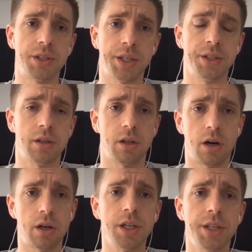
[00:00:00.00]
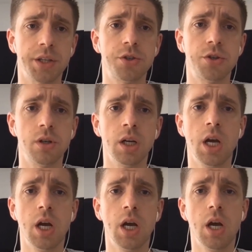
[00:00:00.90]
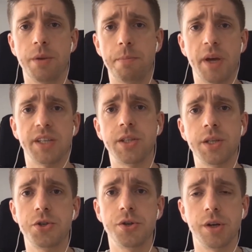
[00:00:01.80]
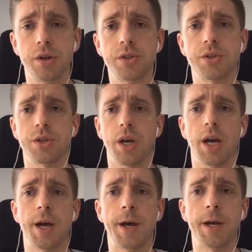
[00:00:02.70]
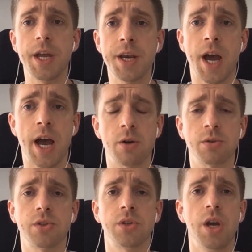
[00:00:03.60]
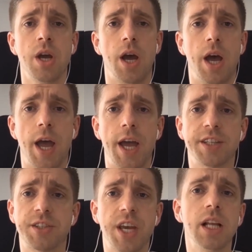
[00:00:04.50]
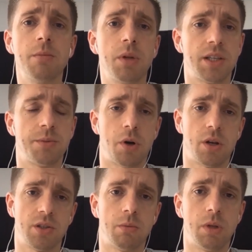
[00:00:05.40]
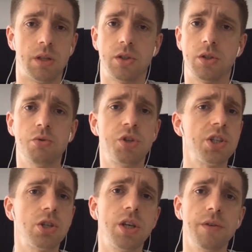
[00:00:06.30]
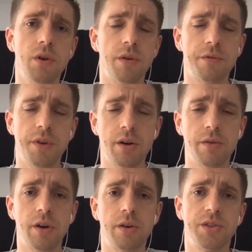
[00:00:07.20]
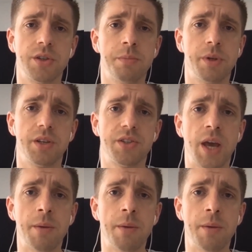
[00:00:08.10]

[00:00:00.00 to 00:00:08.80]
our technical architecture with the best engineers in-house, as scalable as possible. So just to give you a very, very simple